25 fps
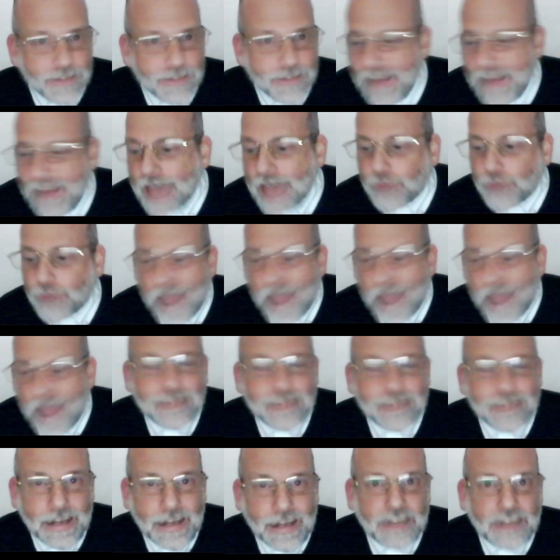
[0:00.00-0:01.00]
If it had
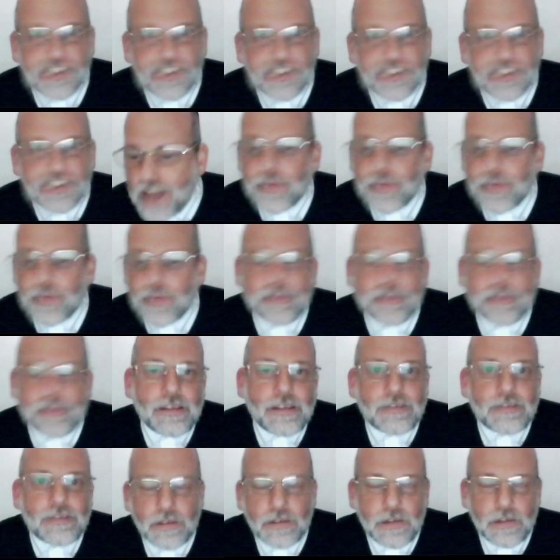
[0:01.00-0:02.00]
rest and it got its judgment,
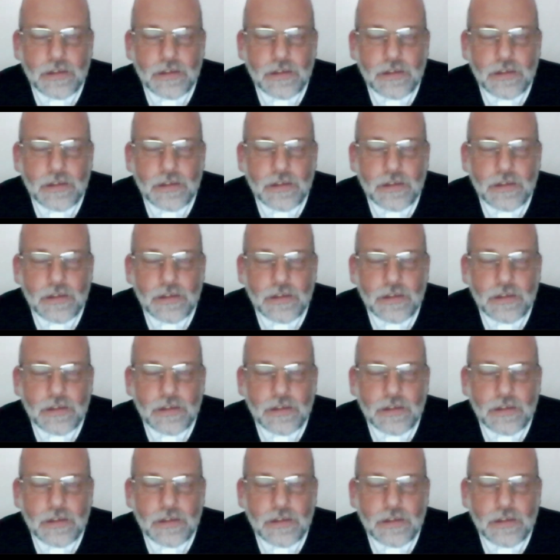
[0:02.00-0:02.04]
these